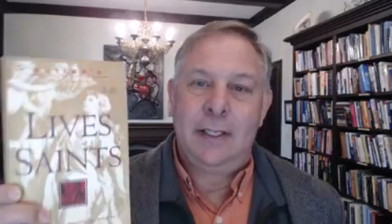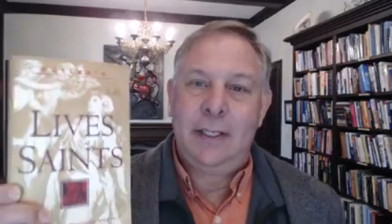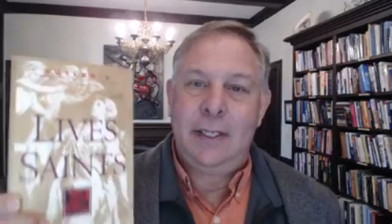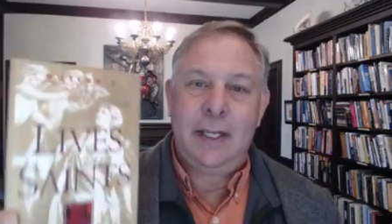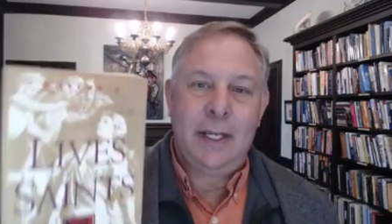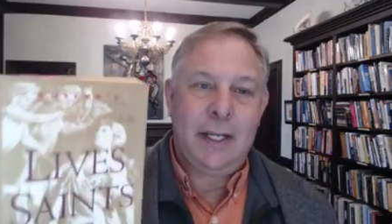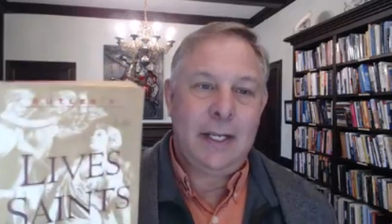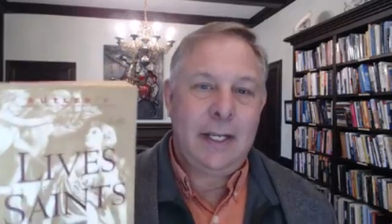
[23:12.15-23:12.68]

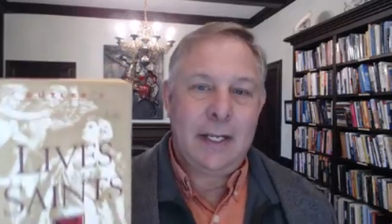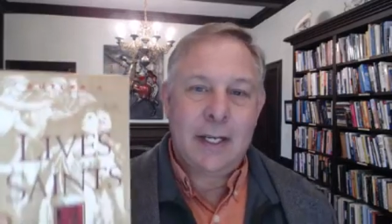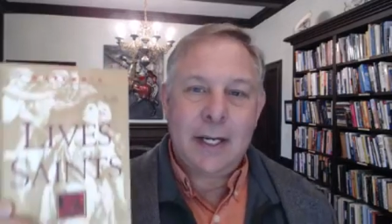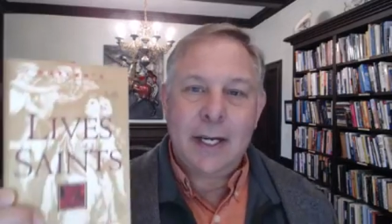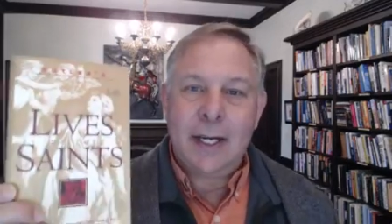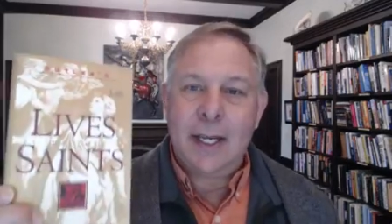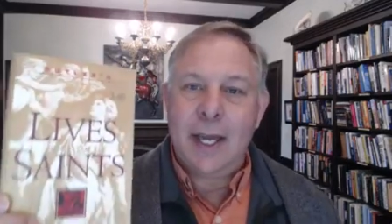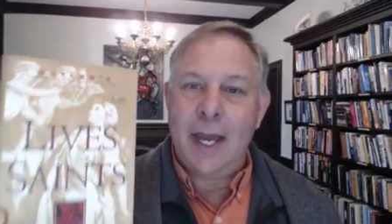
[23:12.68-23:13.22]
did
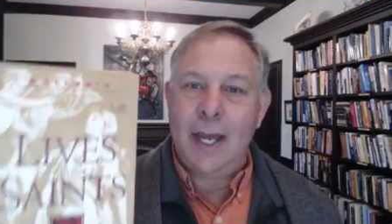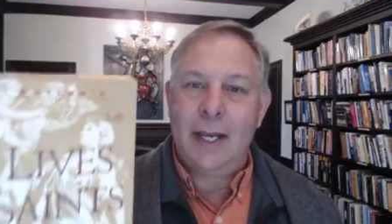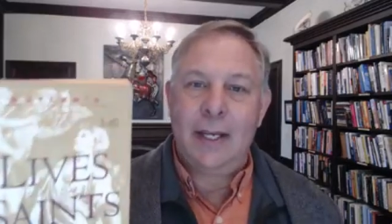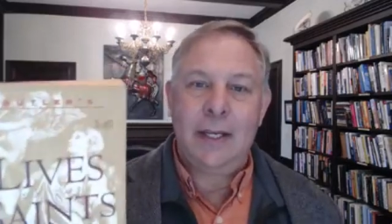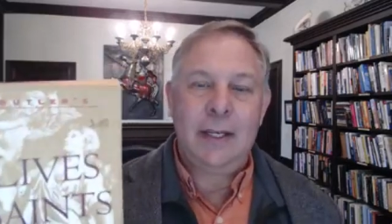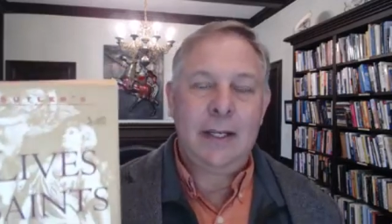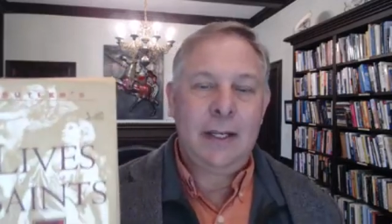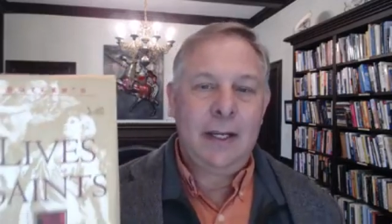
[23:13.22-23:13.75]

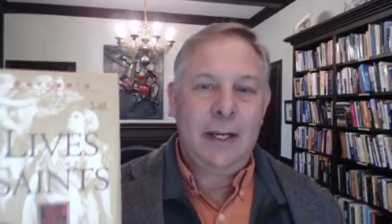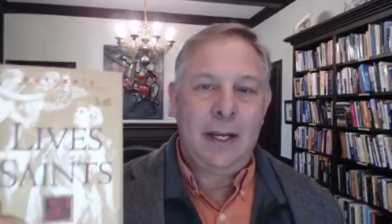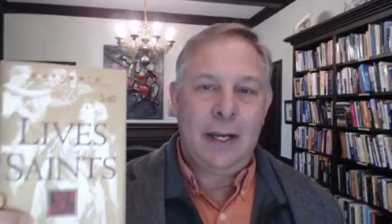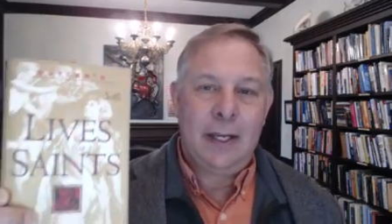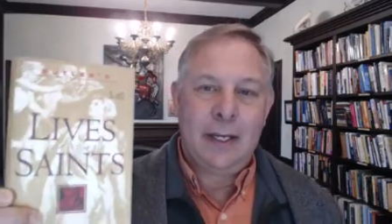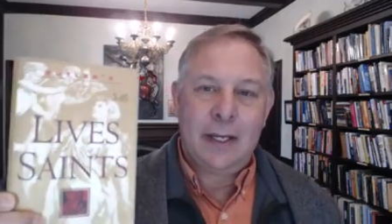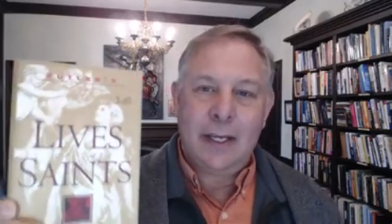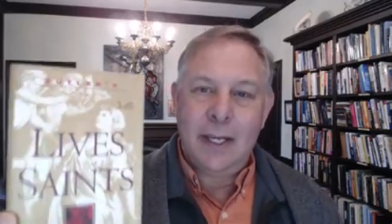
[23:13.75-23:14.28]
again
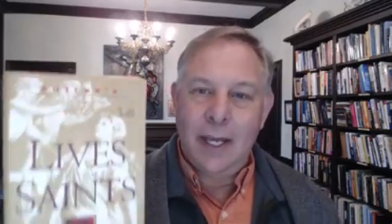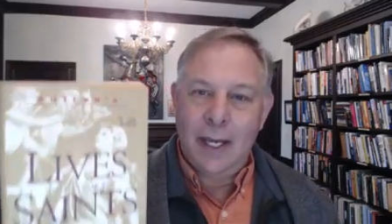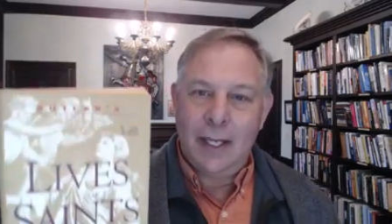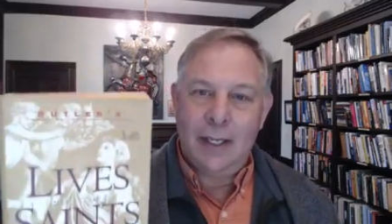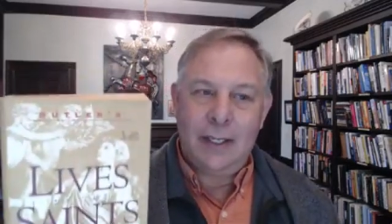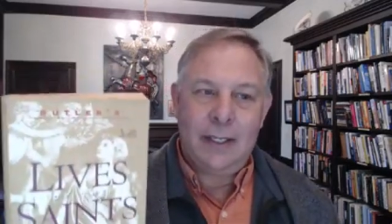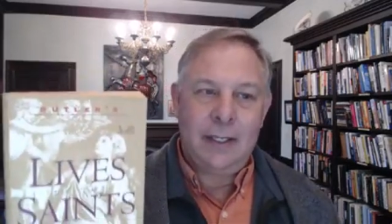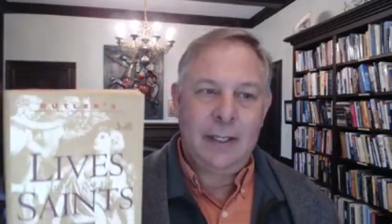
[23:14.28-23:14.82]
and
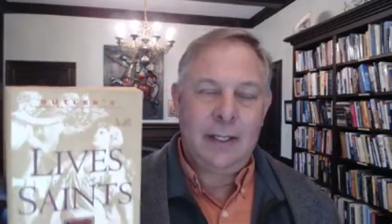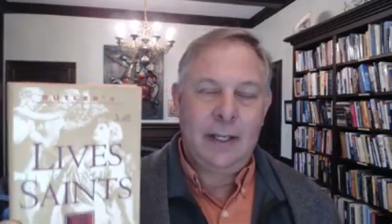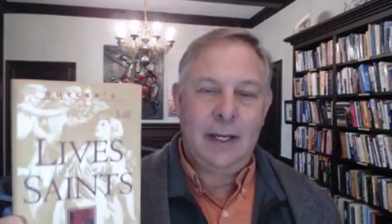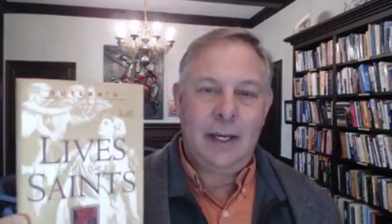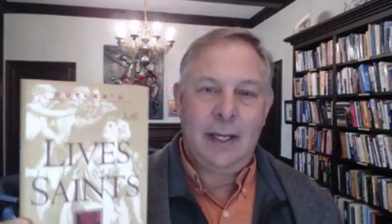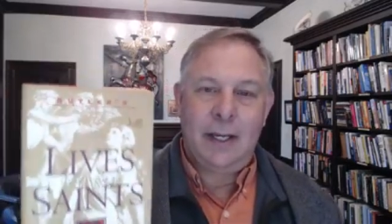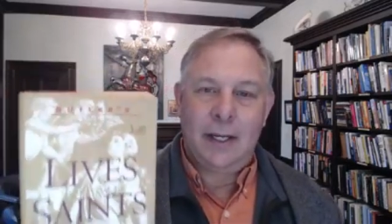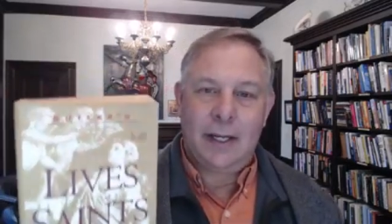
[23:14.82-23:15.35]
again
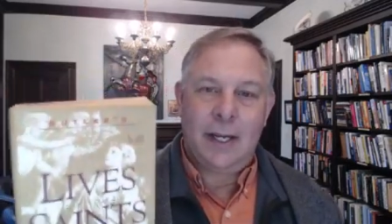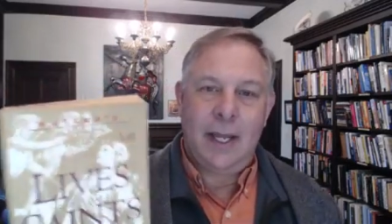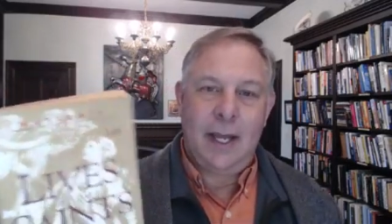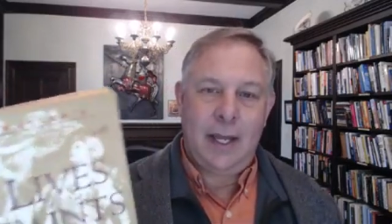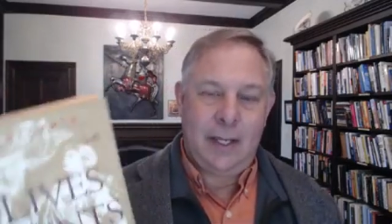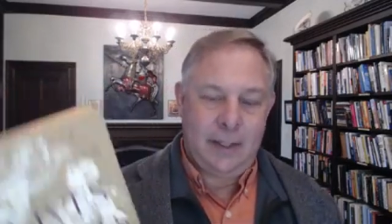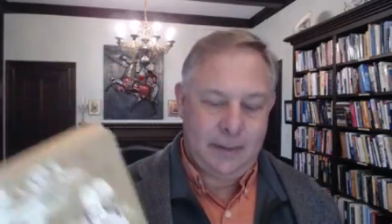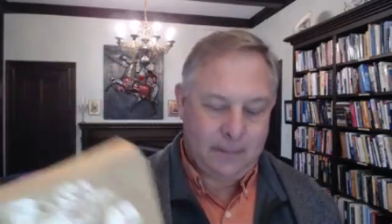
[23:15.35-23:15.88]
and
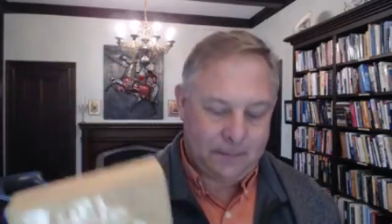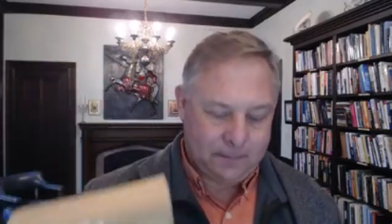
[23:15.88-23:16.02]
again.